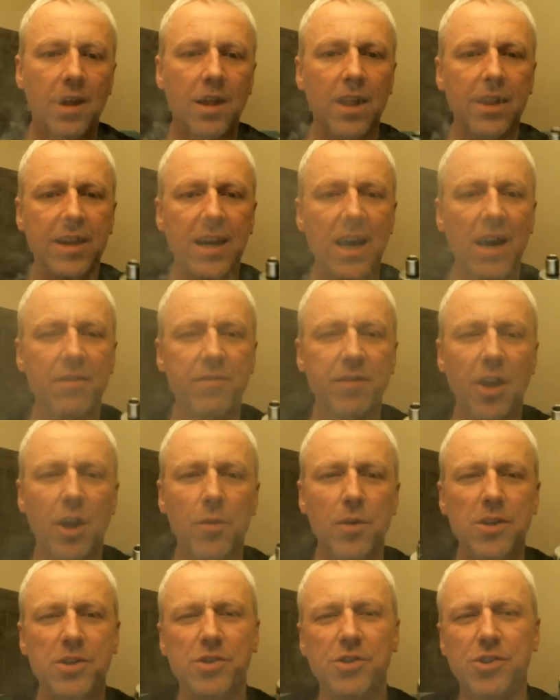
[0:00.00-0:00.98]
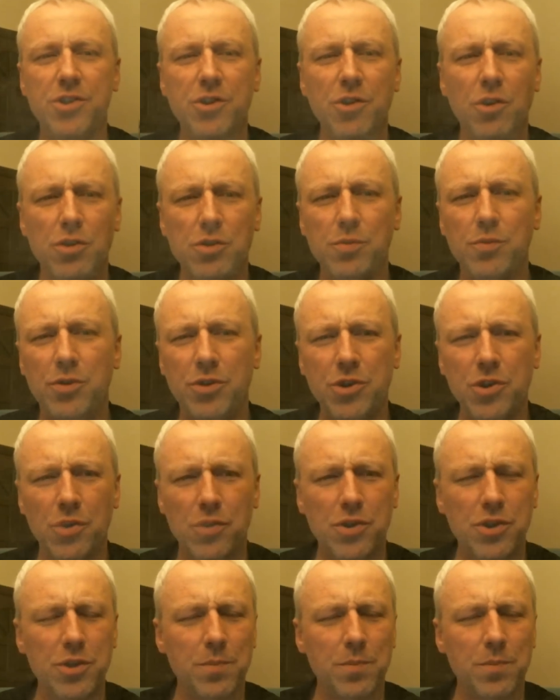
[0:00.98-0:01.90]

The airflow is just